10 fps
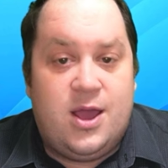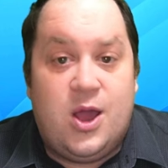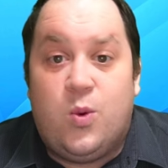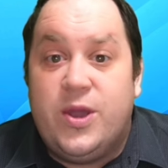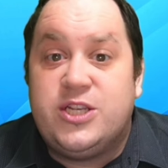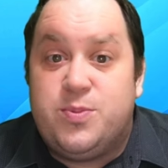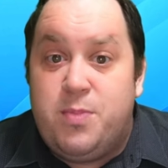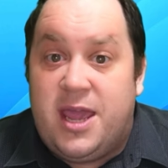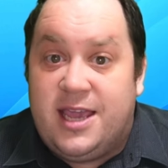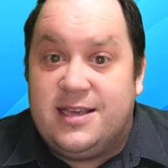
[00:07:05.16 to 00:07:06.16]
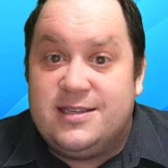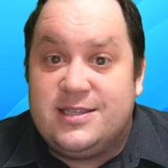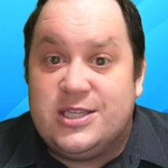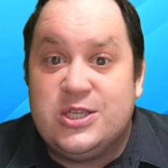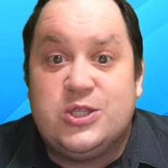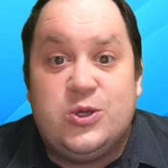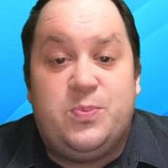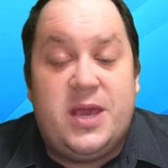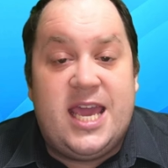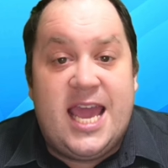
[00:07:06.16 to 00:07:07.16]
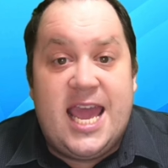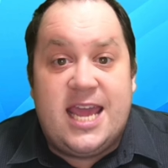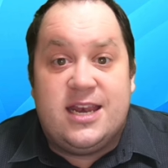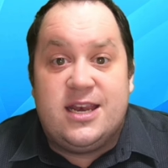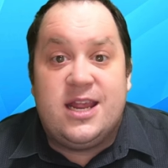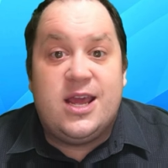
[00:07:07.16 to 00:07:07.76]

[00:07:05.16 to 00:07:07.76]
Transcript: which means to be in